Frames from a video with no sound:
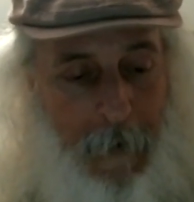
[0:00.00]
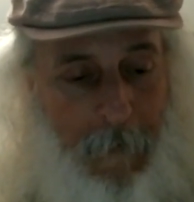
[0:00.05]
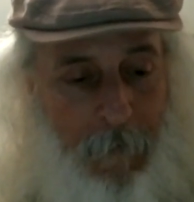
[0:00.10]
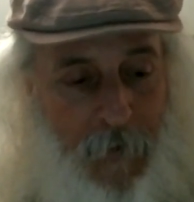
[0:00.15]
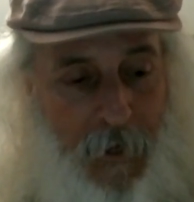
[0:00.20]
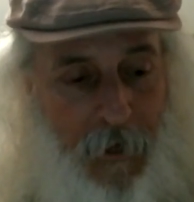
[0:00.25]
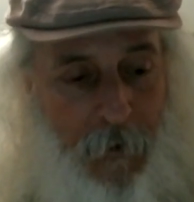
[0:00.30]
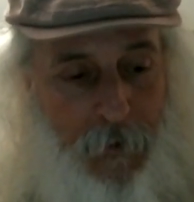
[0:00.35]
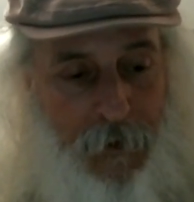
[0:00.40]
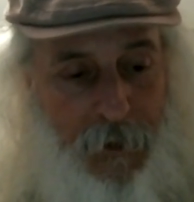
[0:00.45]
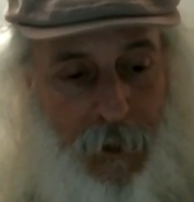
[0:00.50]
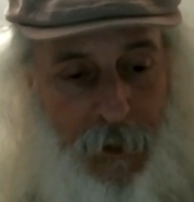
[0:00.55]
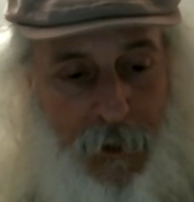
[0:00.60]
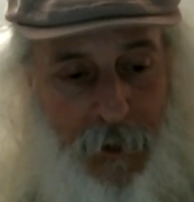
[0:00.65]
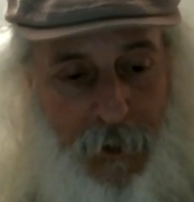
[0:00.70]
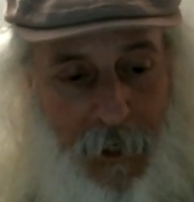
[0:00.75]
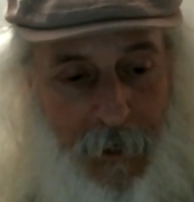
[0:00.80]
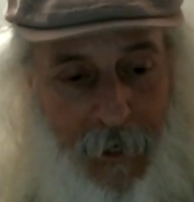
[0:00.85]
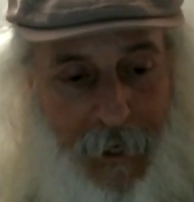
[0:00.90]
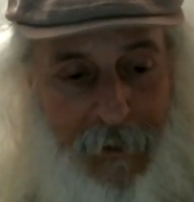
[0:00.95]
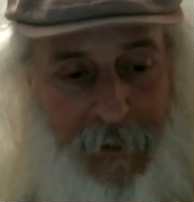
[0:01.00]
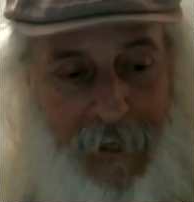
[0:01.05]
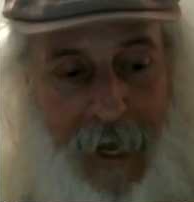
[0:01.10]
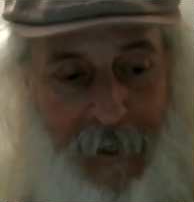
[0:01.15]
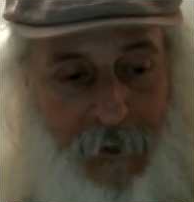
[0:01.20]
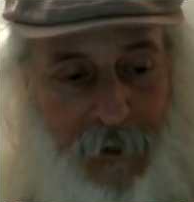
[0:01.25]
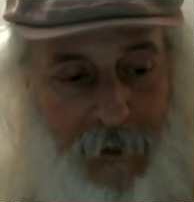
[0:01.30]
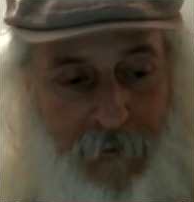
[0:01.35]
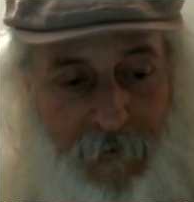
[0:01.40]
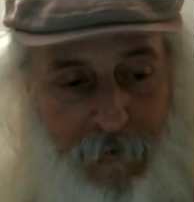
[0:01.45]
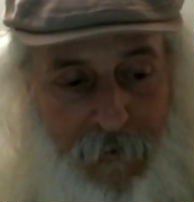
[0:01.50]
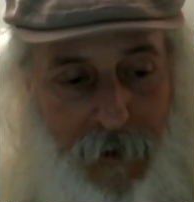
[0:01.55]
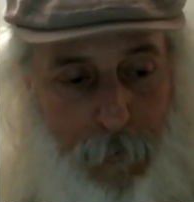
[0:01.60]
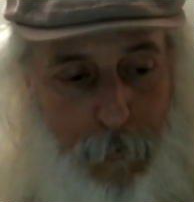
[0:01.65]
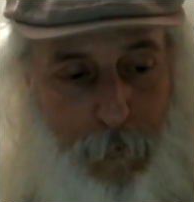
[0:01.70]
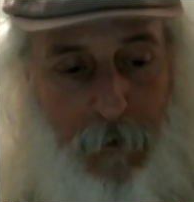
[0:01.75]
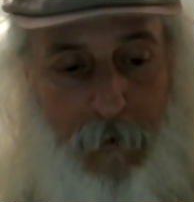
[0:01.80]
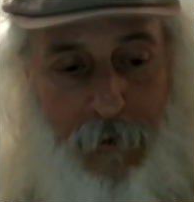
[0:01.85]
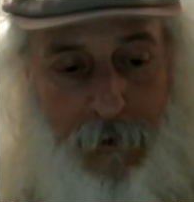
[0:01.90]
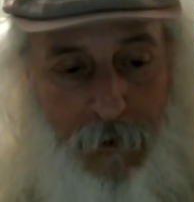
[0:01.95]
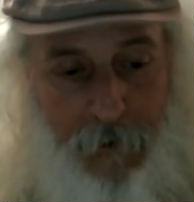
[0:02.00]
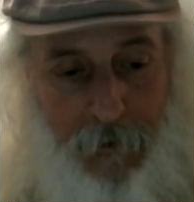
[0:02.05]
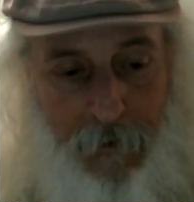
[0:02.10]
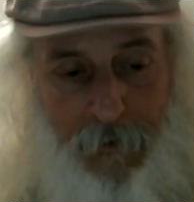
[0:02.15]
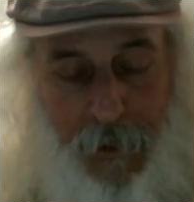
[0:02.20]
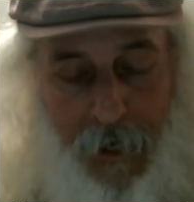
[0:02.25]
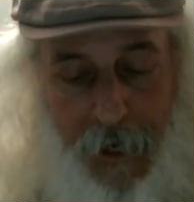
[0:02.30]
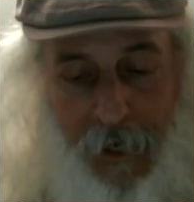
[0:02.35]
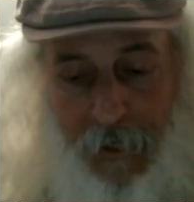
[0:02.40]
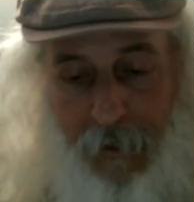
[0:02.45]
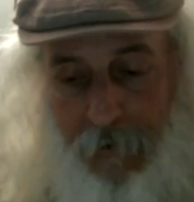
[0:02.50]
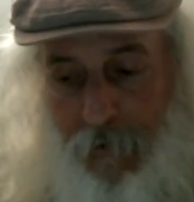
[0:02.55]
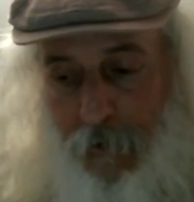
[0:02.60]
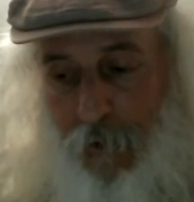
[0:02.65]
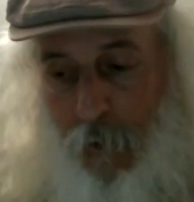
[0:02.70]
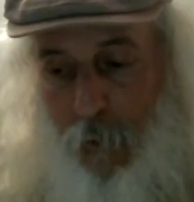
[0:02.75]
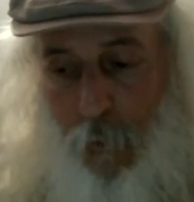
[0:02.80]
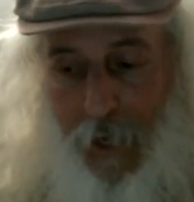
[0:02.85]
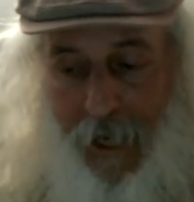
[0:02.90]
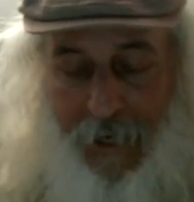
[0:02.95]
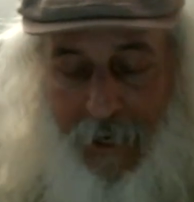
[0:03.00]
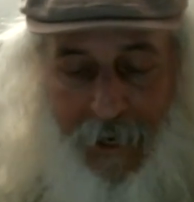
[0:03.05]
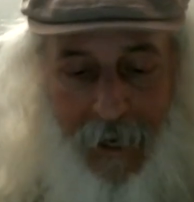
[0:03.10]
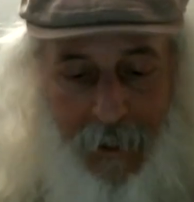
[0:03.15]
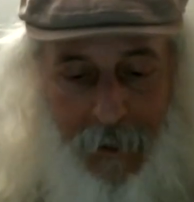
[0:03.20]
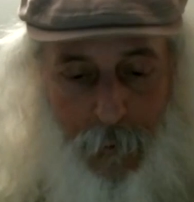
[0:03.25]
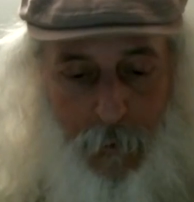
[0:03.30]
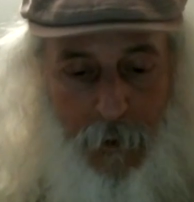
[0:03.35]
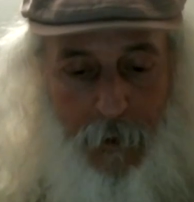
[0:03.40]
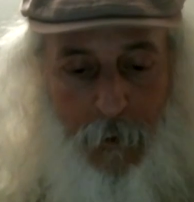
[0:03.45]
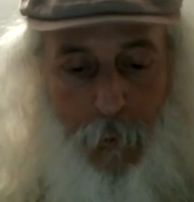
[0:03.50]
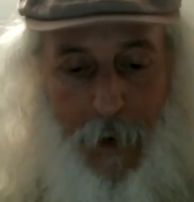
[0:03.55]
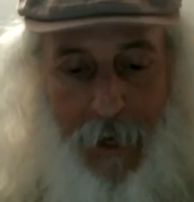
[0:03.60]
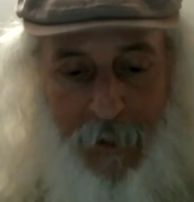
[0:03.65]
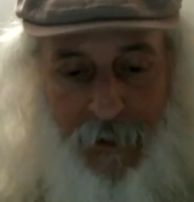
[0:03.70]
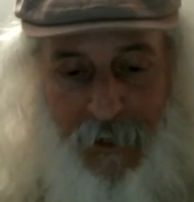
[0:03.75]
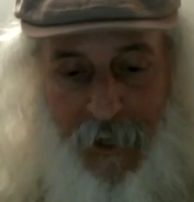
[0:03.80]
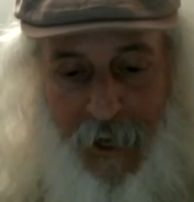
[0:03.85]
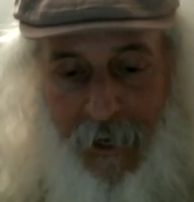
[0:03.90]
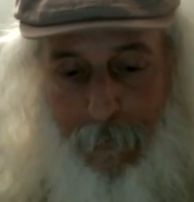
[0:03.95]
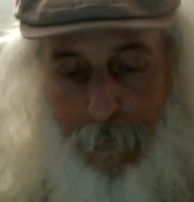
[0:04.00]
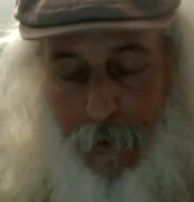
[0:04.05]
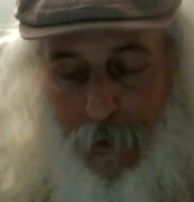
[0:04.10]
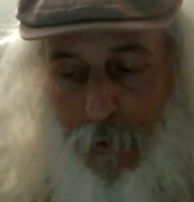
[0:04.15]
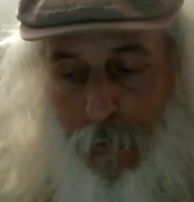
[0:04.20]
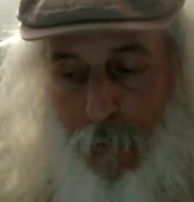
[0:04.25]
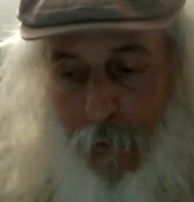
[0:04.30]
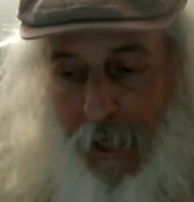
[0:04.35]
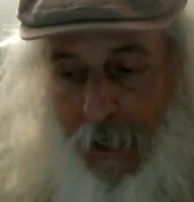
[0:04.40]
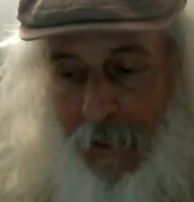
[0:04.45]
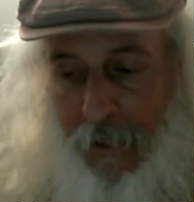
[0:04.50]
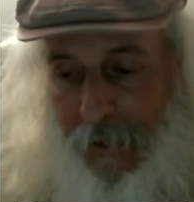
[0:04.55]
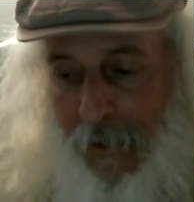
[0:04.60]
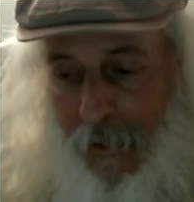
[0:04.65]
It was this uh, intensive spiritual thing, two weekends with a Wednesday in between,